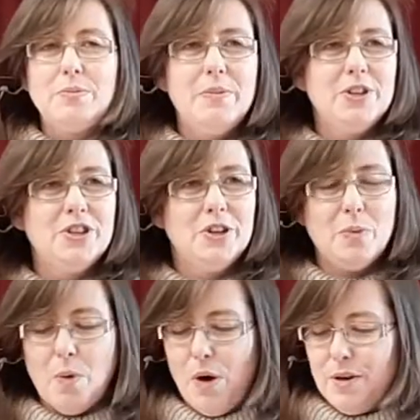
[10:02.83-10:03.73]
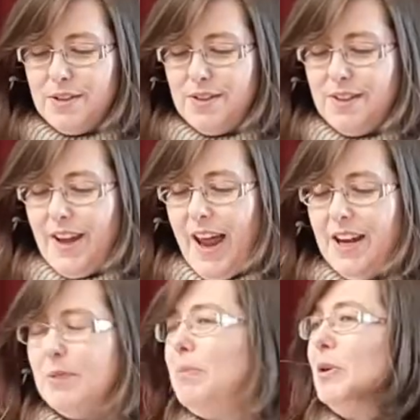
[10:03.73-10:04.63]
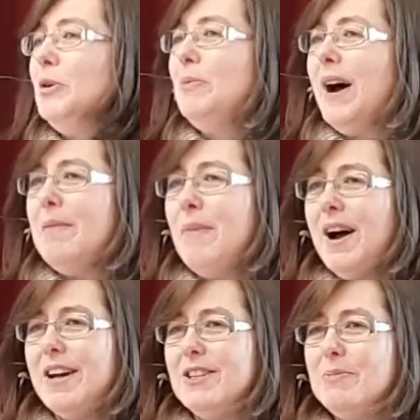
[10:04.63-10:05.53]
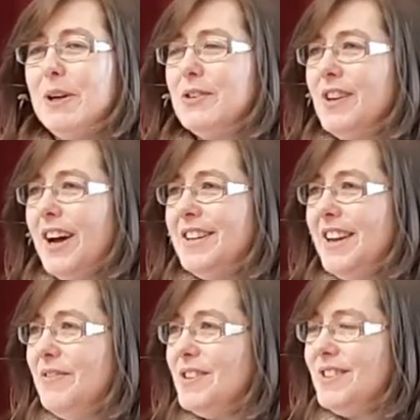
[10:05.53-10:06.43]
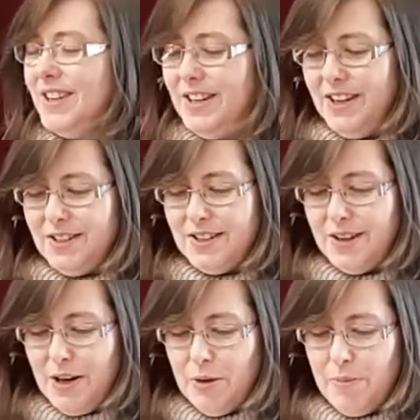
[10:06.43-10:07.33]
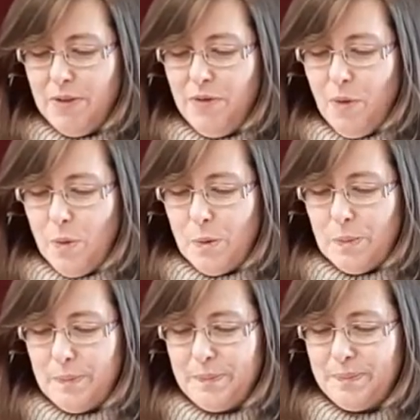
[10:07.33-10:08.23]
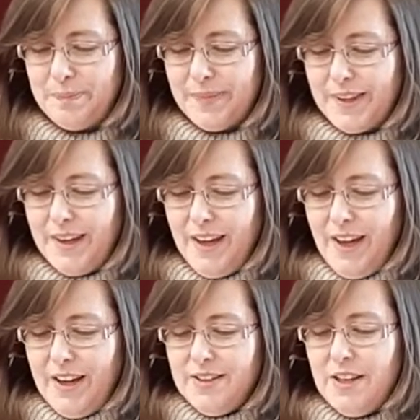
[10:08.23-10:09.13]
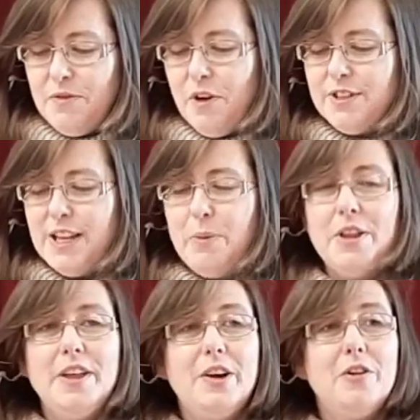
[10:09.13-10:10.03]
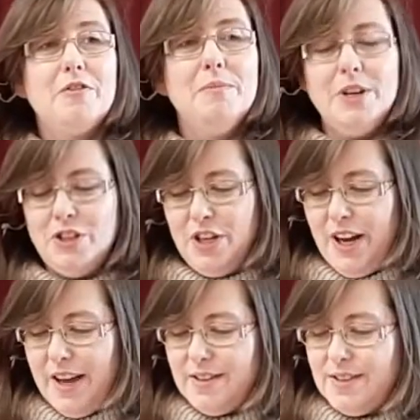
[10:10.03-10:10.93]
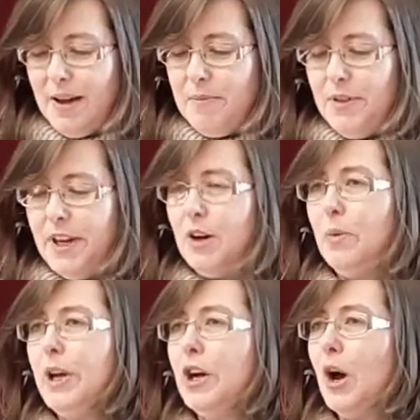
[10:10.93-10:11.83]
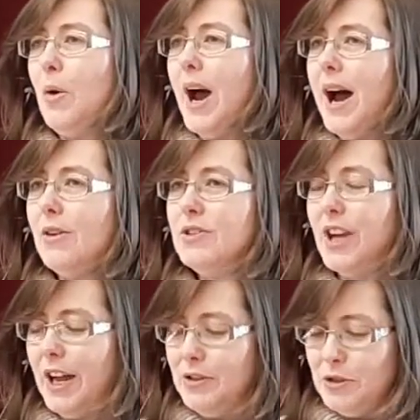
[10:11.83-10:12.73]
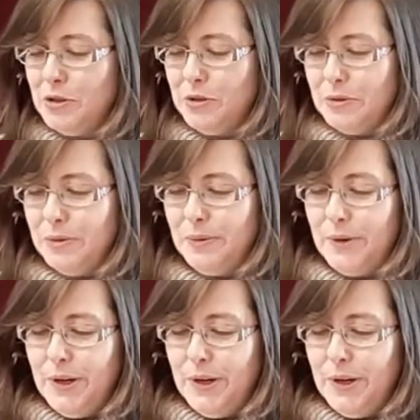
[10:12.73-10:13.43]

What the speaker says: mission was. And it blew my mind because I had never seen it before. See, firstly, we think of mission as something we go out and do,